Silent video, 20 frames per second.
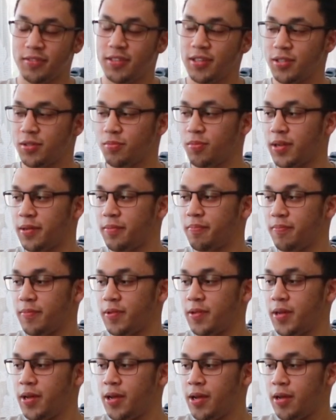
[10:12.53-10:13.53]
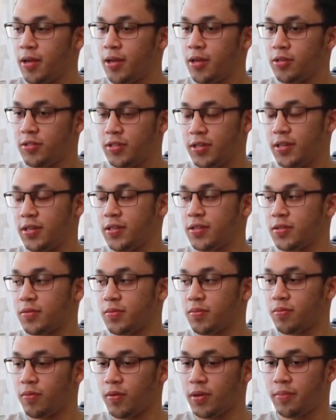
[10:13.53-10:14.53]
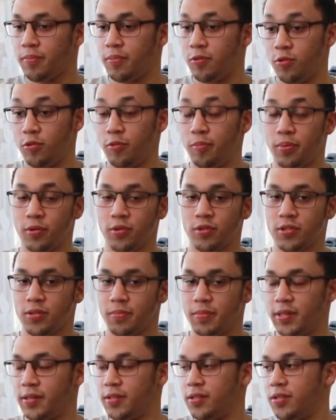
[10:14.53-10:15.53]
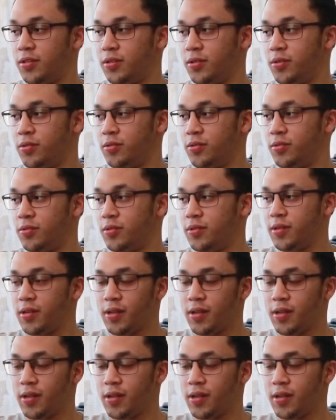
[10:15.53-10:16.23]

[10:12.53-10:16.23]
She is what who pushed me to